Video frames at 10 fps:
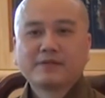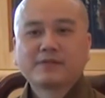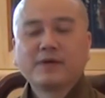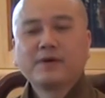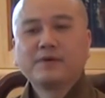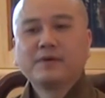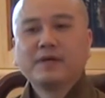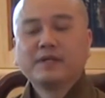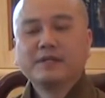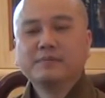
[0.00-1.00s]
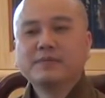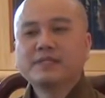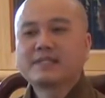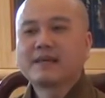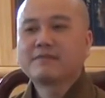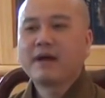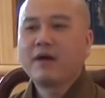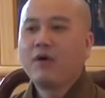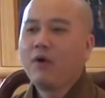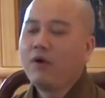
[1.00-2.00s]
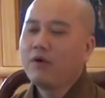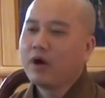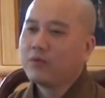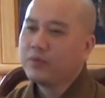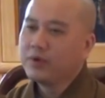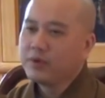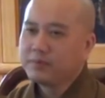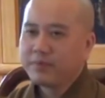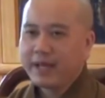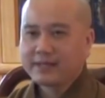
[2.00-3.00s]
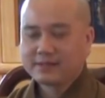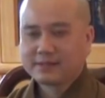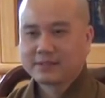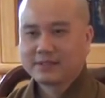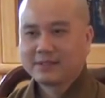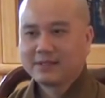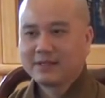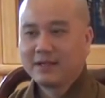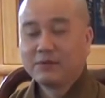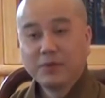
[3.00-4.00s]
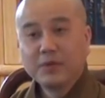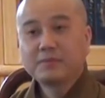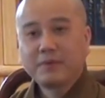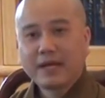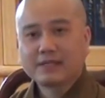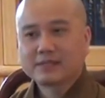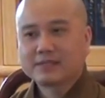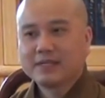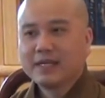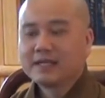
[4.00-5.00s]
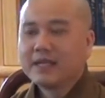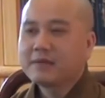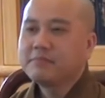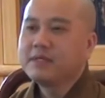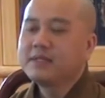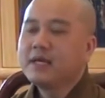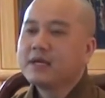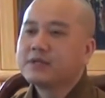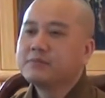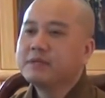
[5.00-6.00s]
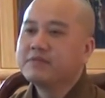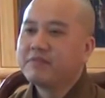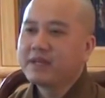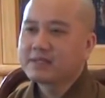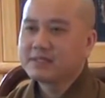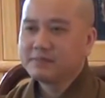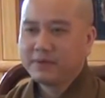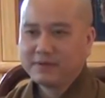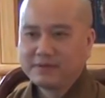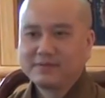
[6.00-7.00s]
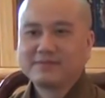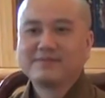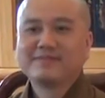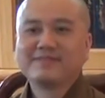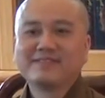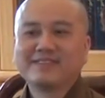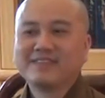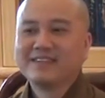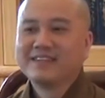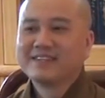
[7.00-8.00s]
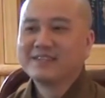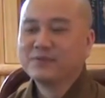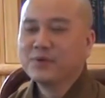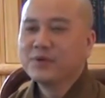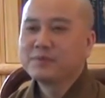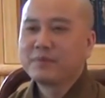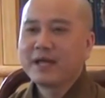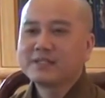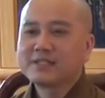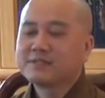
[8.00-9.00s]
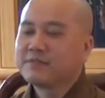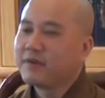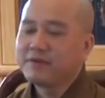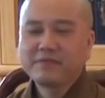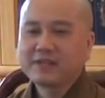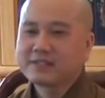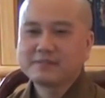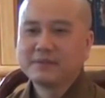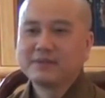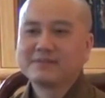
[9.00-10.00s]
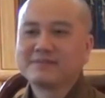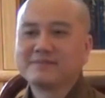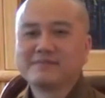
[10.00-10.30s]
So the Bodhisattva hold a willow branch. A willow branch. That means to be flexible. The willow branch is very flexible.